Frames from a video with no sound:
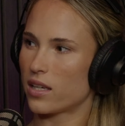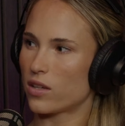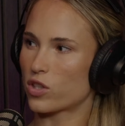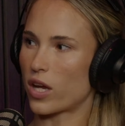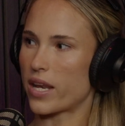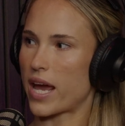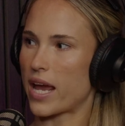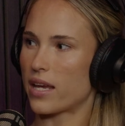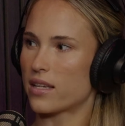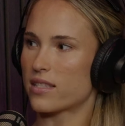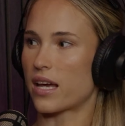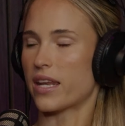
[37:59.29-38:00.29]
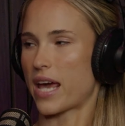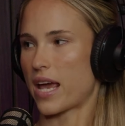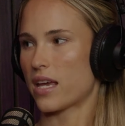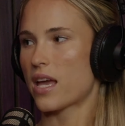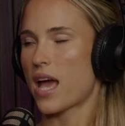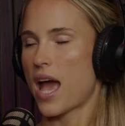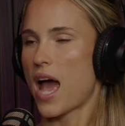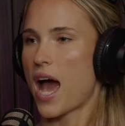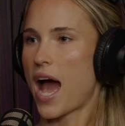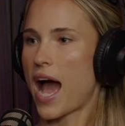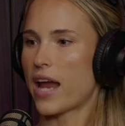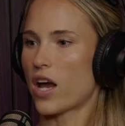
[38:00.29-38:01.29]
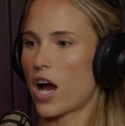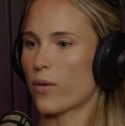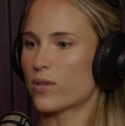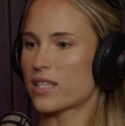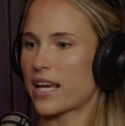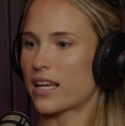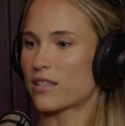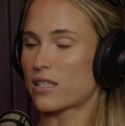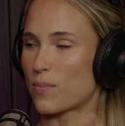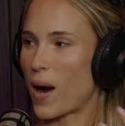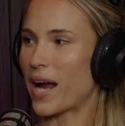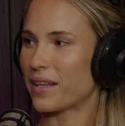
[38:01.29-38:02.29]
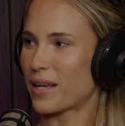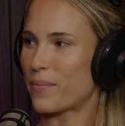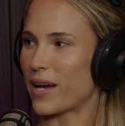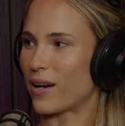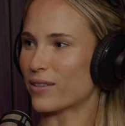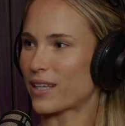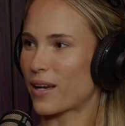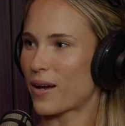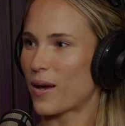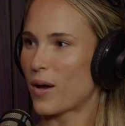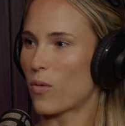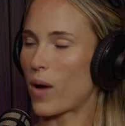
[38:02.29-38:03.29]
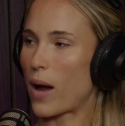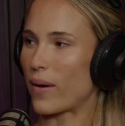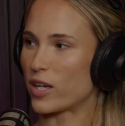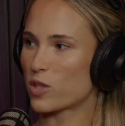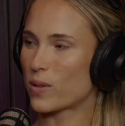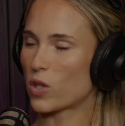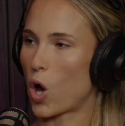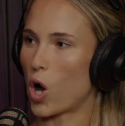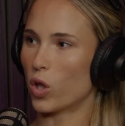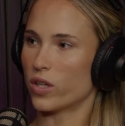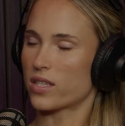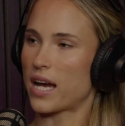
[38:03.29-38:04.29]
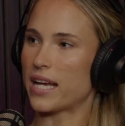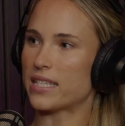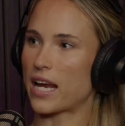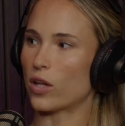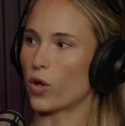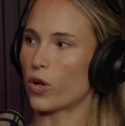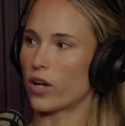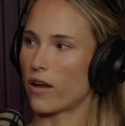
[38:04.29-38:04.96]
Sunday, Sunday, Sunday, and I was like smiling in bed. I was like, wow, I just spent the whole entire day alone and